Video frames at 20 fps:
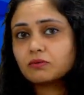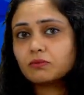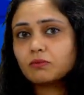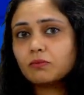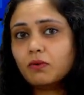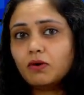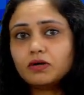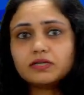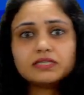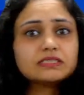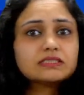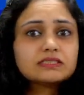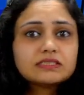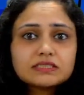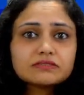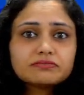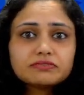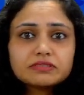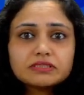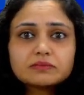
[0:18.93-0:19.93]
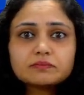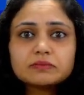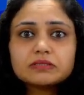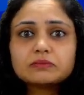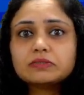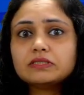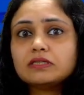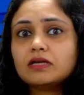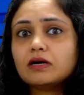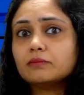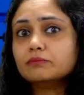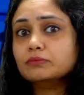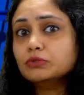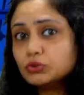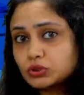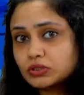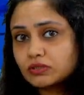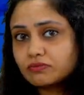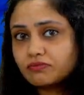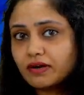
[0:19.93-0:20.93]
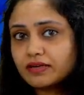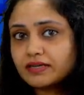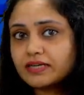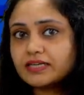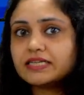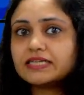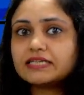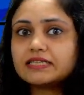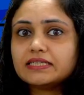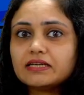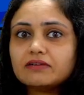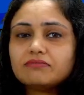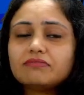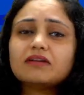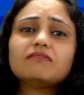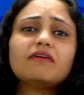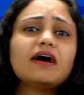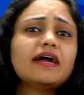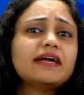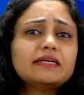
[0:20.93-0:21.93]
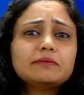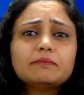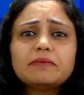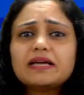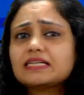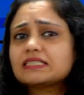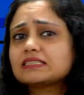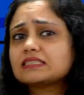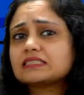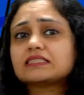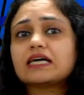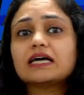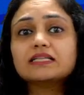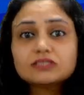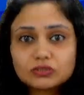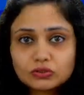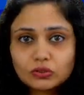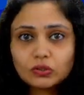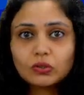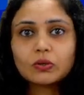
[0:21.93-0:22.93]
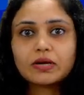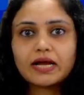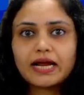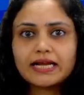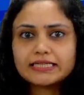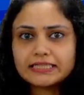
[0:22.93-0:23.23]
What is the difference between a mutual fund and ETF, and why it makes sense to look at